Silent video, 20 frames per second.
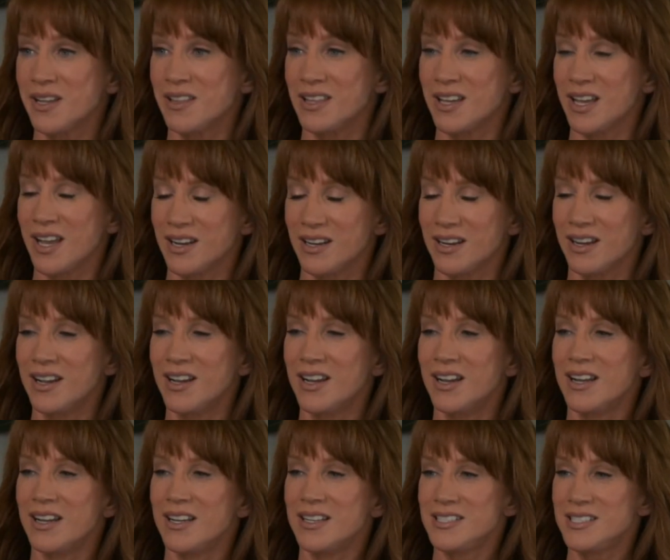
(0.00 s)
that
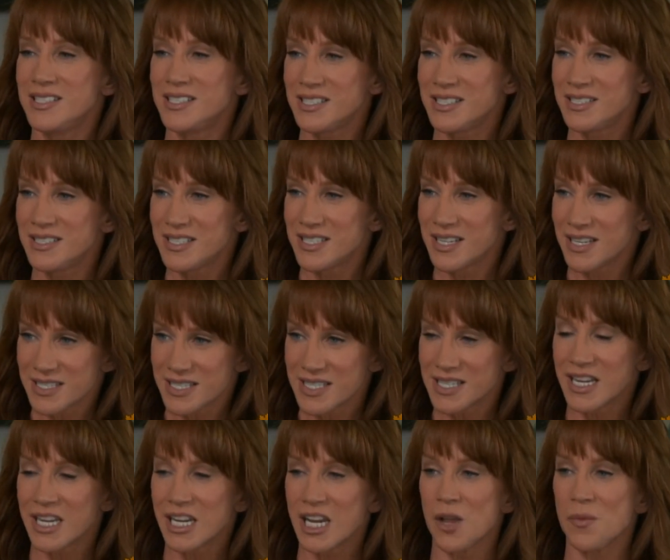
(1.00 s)
does
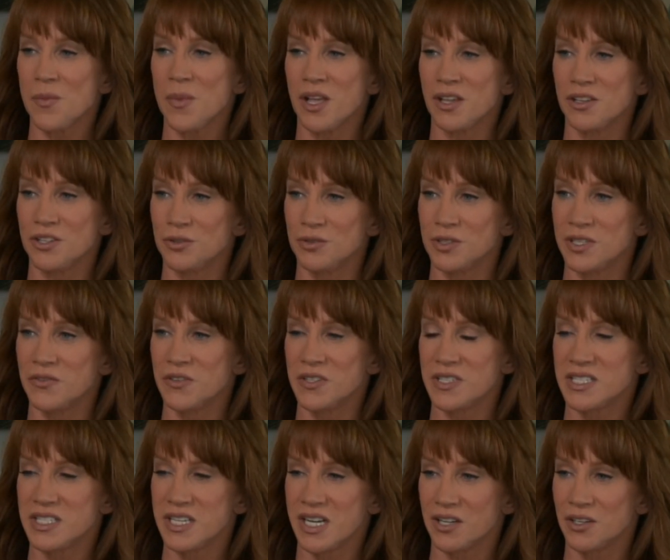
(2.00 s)
think I'm held to a different
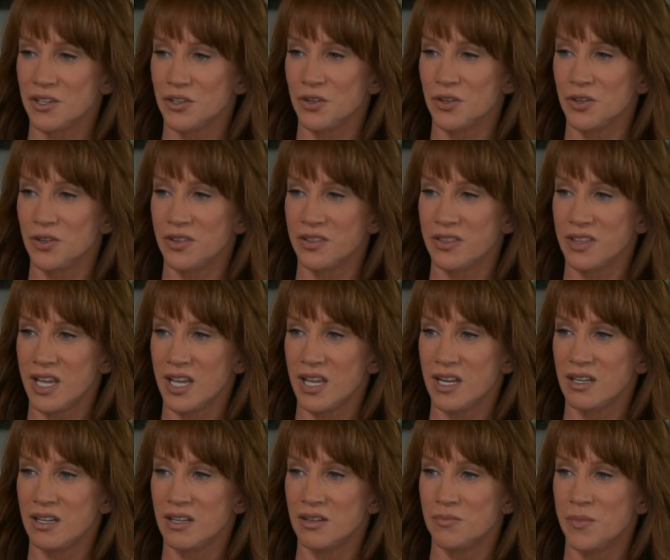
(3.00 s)
standard
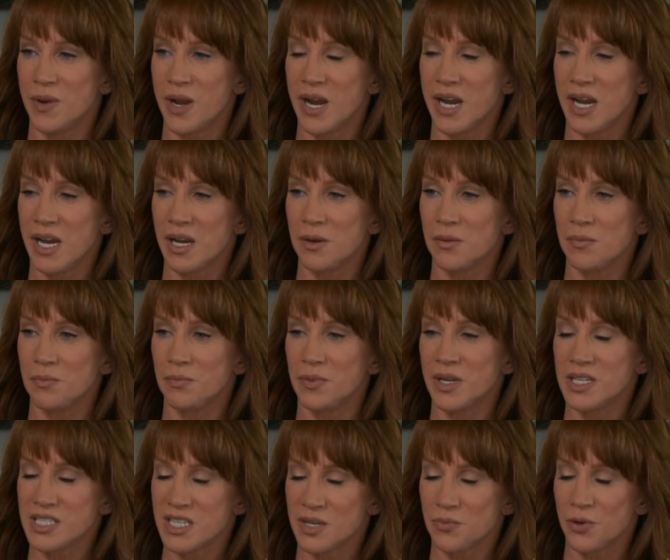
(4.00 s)
than my
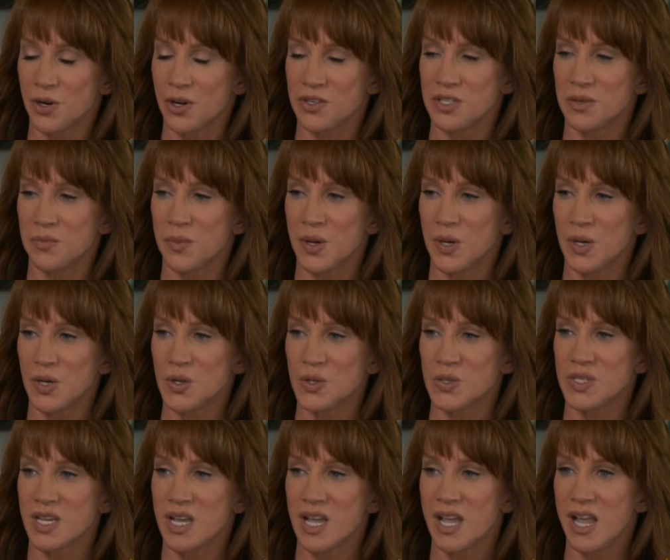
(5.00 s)
contemporaries and
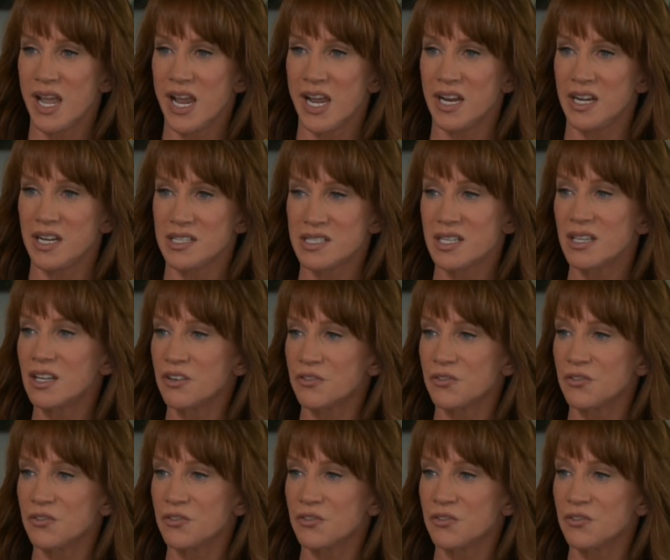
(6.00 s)
peers, and it's a little